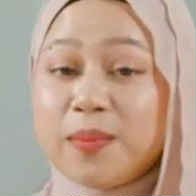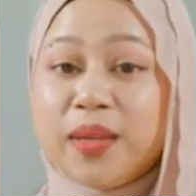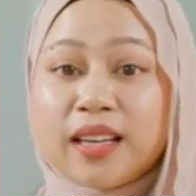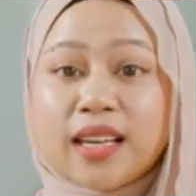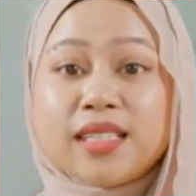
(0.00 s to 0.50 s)

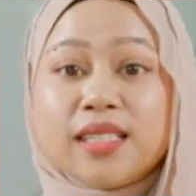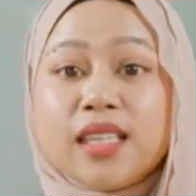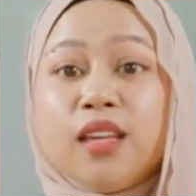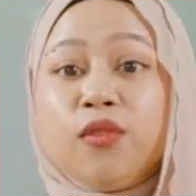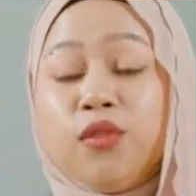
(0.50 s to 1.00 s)
Because
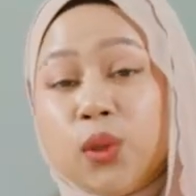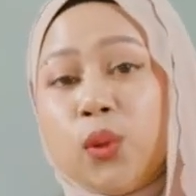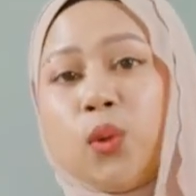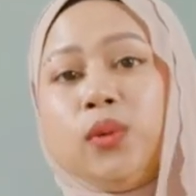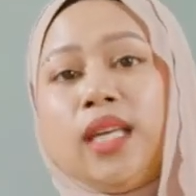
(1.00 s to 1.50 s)
if
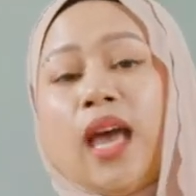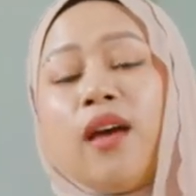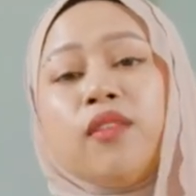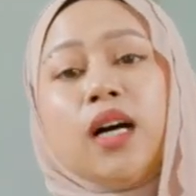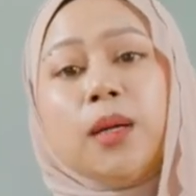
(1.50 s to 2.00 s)
you only
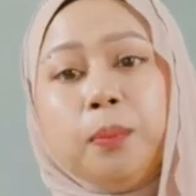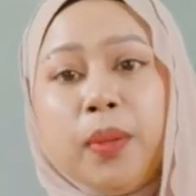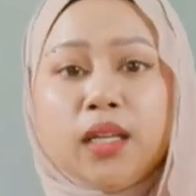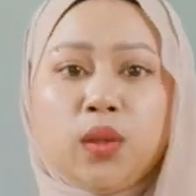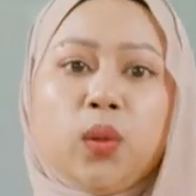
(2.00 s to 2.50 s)
have a
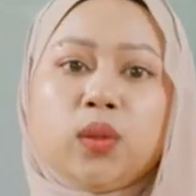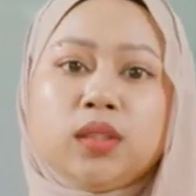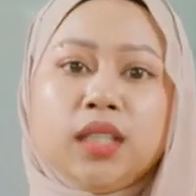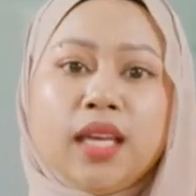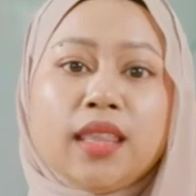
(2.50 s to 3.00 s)
big
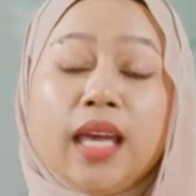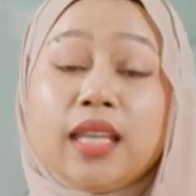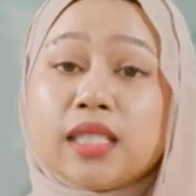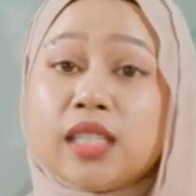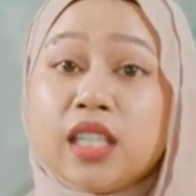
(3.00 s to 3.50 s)
goal that
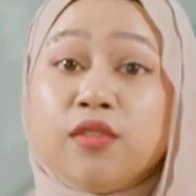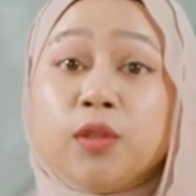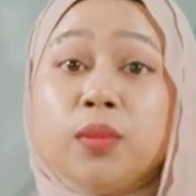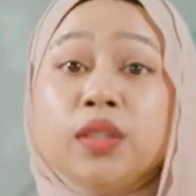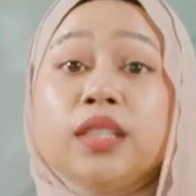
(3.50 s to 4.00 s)
is
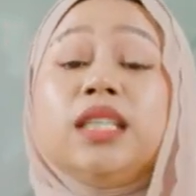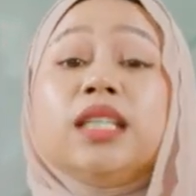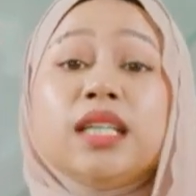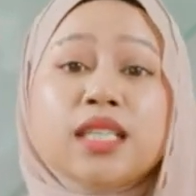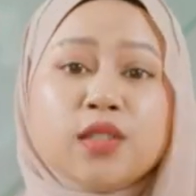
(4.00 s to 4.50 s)
achievable
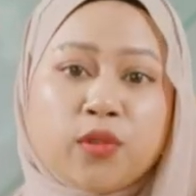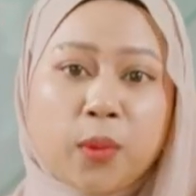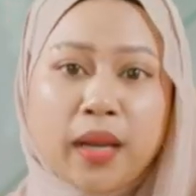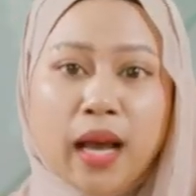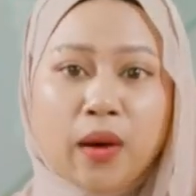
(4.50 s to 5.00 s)
years
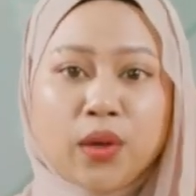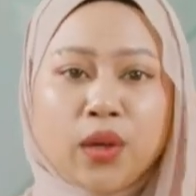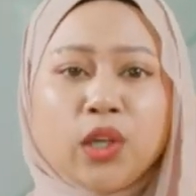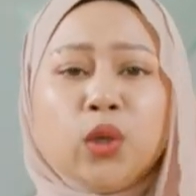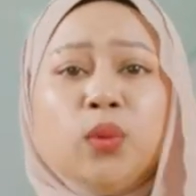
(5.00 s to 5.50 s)
from now,
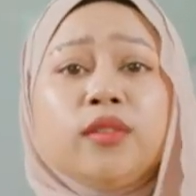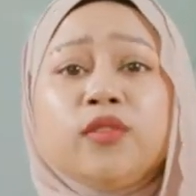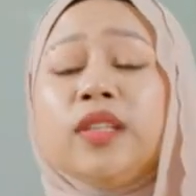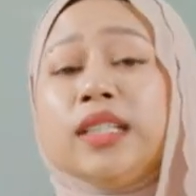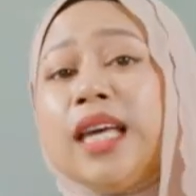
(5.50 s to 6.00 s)
you will
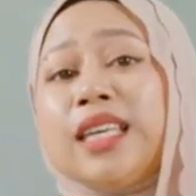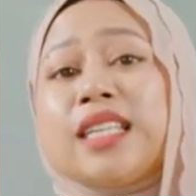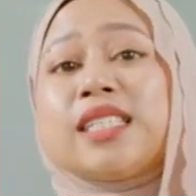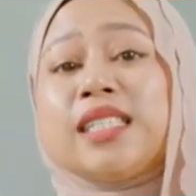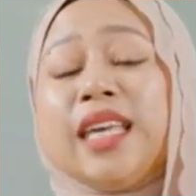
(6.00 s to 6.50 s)
feel like
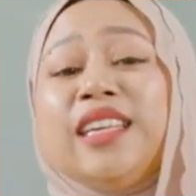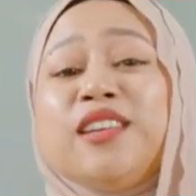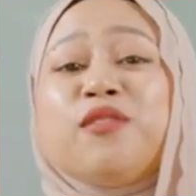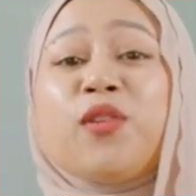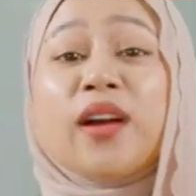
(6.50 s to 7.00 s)
it's
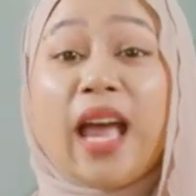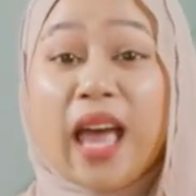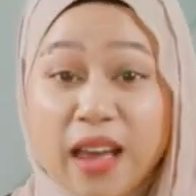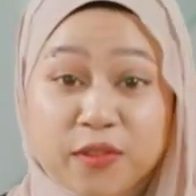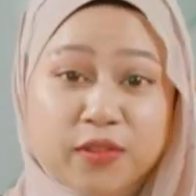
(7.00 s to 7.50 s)
taking
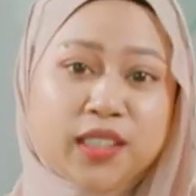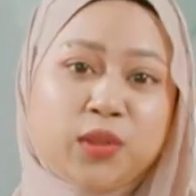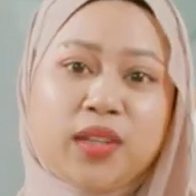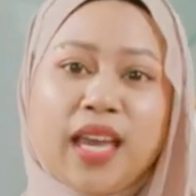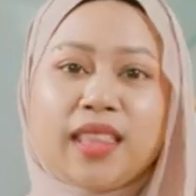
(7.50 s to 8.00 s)
forever
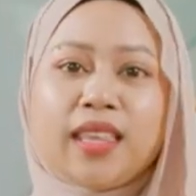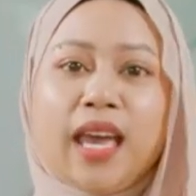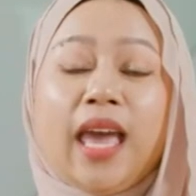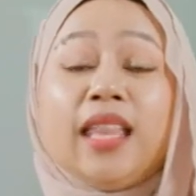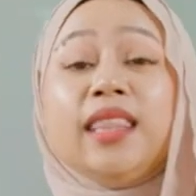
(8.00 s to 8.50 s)
to get
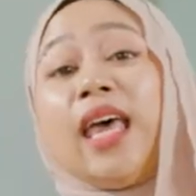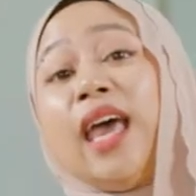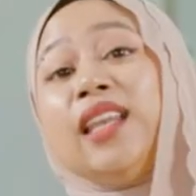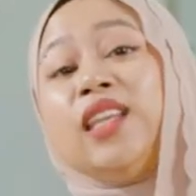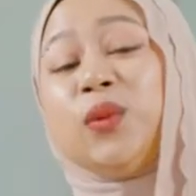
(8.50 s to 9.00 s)
there and
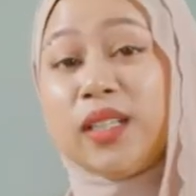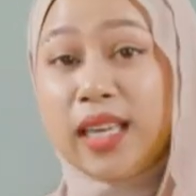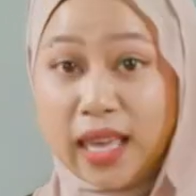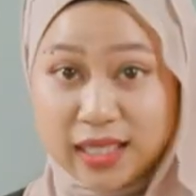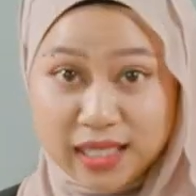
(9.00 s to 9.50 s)
then you will
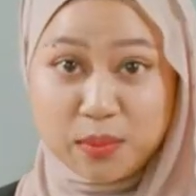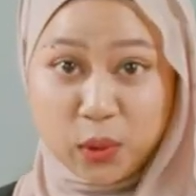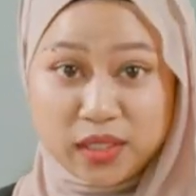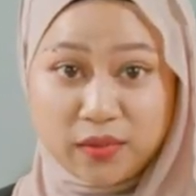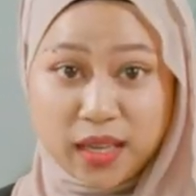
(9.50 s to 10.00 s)
get
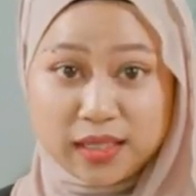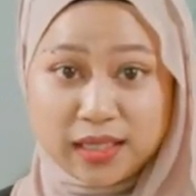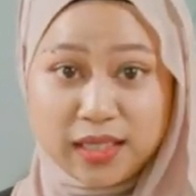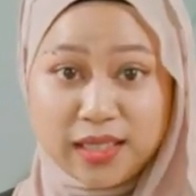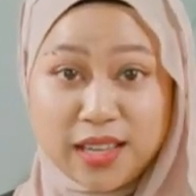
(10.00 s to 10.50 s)

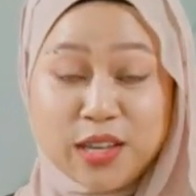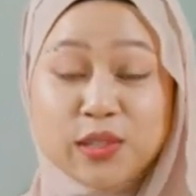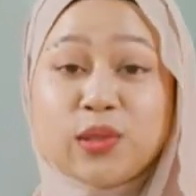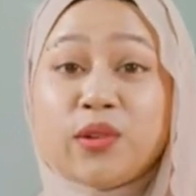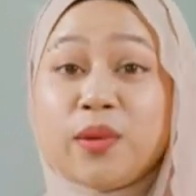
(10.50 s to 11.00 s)
demotivated.
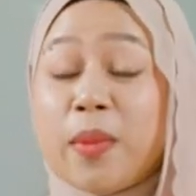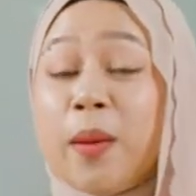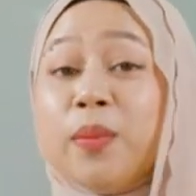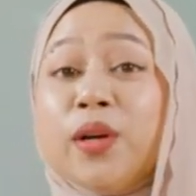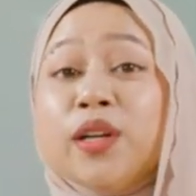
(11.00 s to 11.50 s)
So
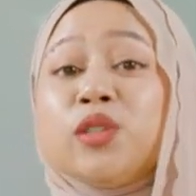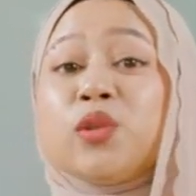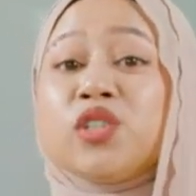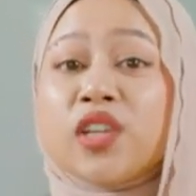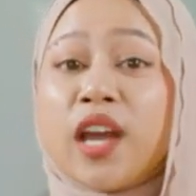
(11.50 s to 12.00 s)
remember
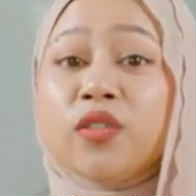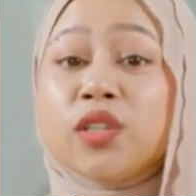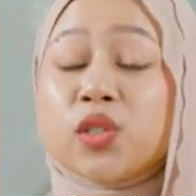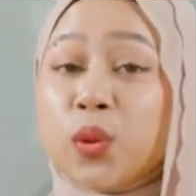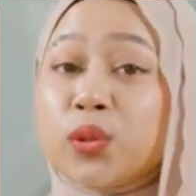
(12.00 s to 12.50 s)
to
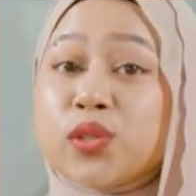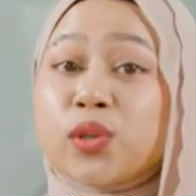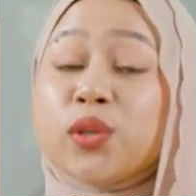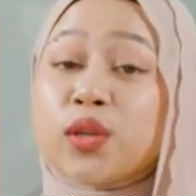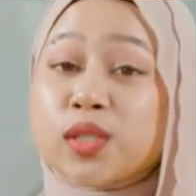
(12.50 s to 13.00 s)
cherish also
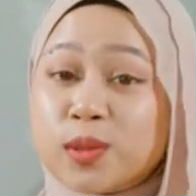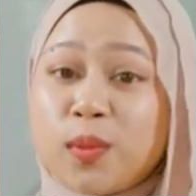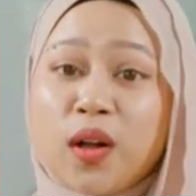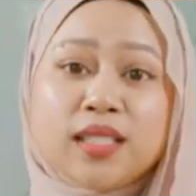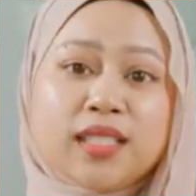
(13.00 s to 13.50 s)
your
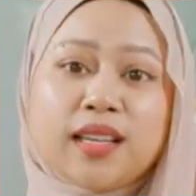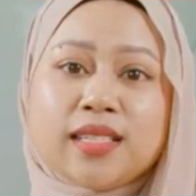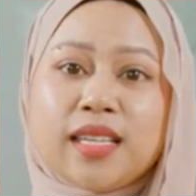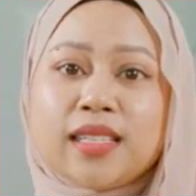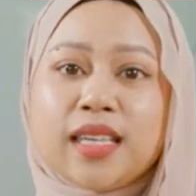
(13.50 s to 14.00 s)
small
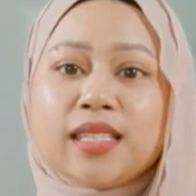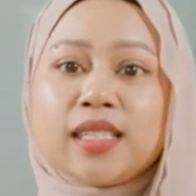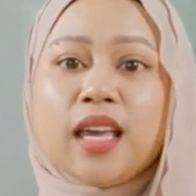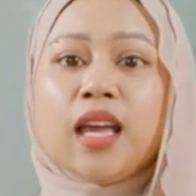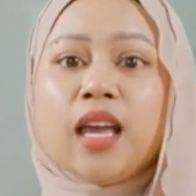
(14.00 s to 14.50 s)

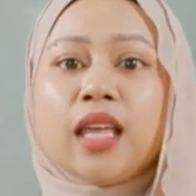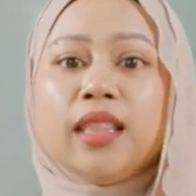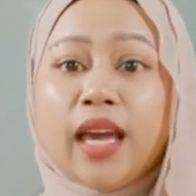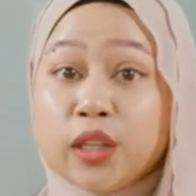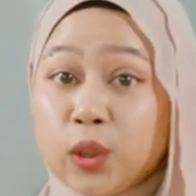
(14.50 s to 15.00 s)
successes
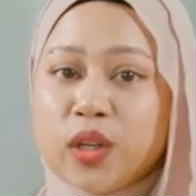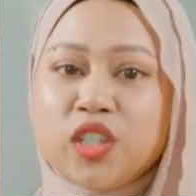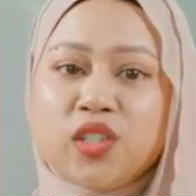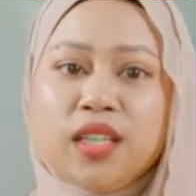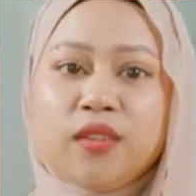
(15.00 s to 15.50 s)
that you
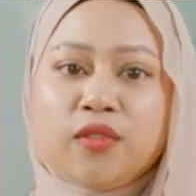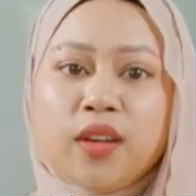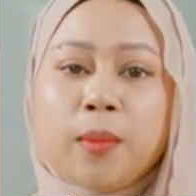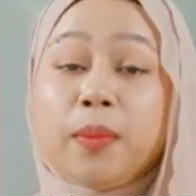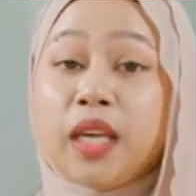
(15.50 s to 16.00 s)
achieve
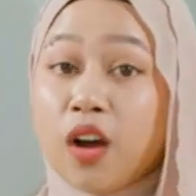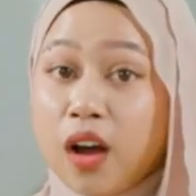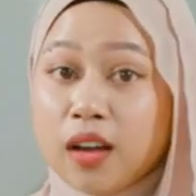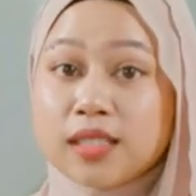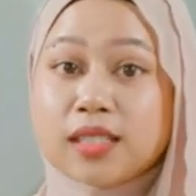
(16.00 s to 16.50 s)

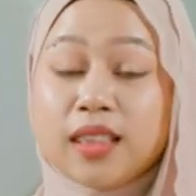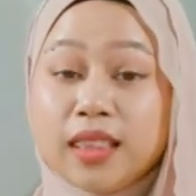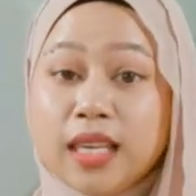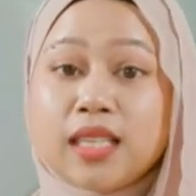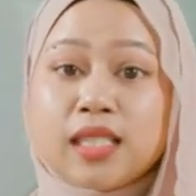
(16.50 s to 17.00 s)
because
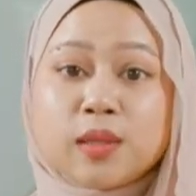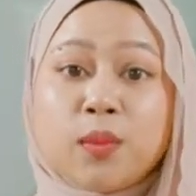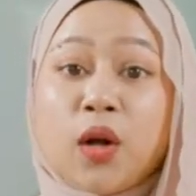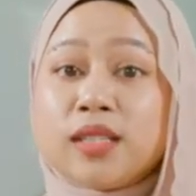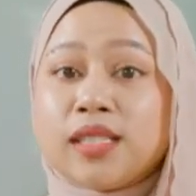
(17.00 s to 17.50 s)
these
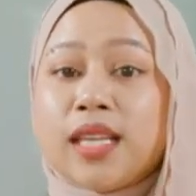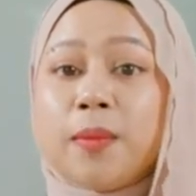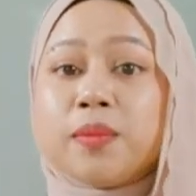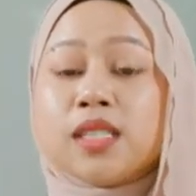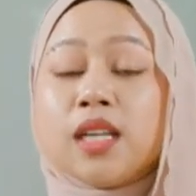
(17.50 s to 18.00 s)
small
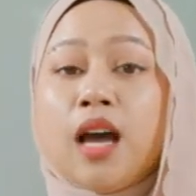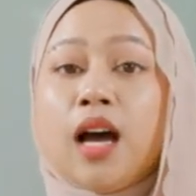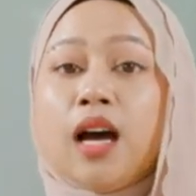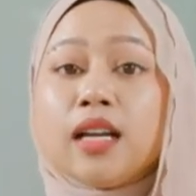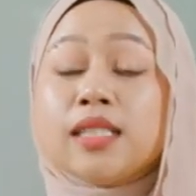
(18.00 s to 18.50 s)
steps
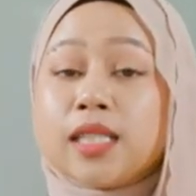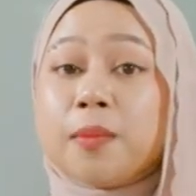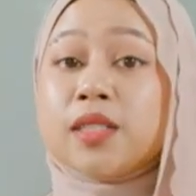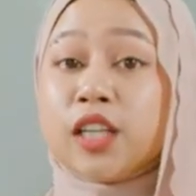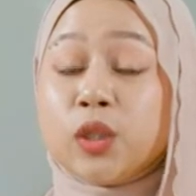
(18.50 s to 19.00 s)
are
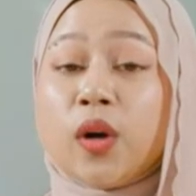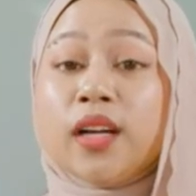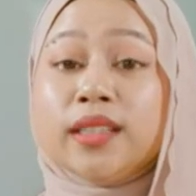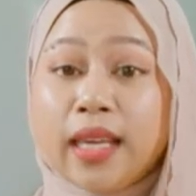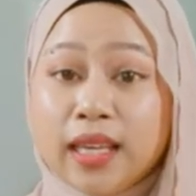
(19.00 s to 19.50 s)
steps that you
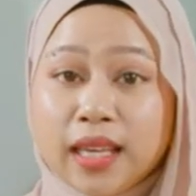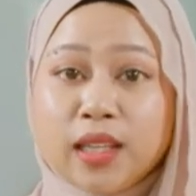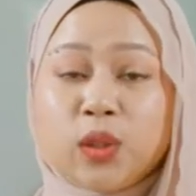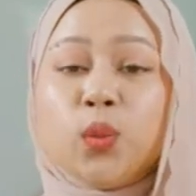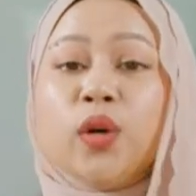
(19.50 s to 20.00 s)
are
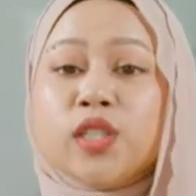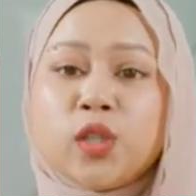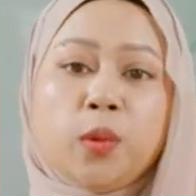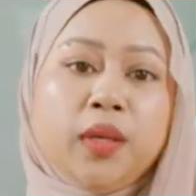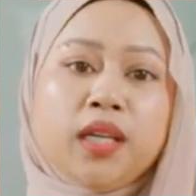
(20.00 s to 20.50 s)
taking towards
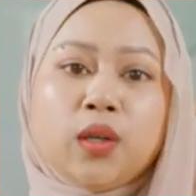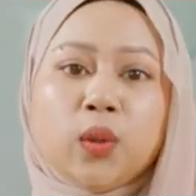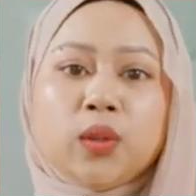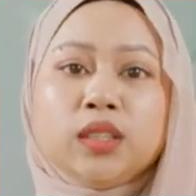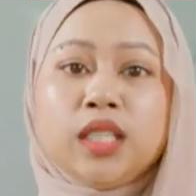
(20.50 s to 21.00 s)
your bigger
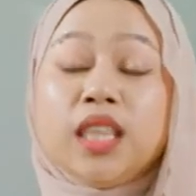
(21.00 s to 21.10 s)
goal.